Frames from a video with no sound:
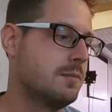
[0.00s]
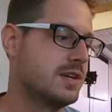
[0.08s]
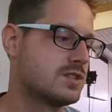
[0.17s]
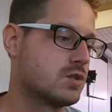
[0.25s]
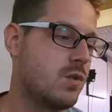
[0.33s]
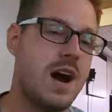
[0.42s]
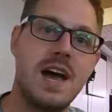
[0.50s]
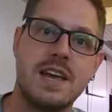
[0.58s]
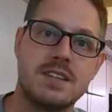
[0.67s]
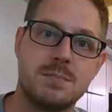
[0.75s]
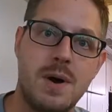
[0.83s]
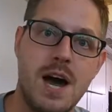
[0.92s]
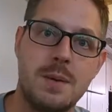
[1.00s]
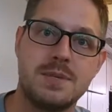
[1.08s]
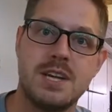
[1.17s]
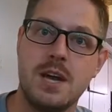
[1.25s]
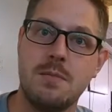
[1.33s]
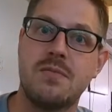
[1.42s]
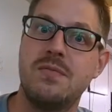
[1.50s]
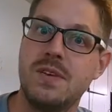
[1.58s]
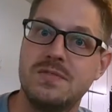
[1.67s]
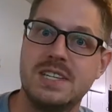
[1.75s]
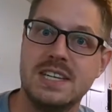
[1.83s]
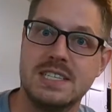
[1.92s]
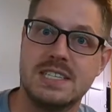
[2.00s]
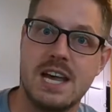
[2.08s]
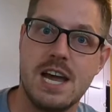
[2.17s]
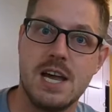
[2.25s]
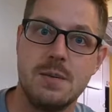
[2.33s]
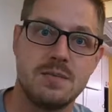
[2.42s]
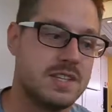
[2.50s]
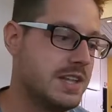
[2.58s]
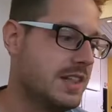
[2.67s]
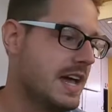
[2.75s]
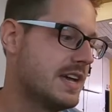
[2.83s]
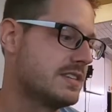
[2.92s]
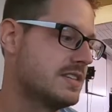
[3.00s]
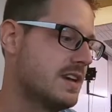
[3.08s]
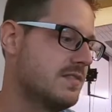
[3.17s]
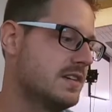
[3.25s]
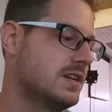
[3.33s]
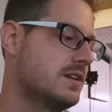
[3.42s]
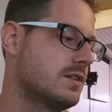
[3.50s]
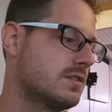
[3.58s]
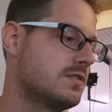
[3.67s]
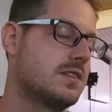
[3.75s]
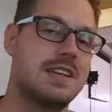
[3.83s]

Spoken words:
But squat has popped up 15 times in the last 7 years.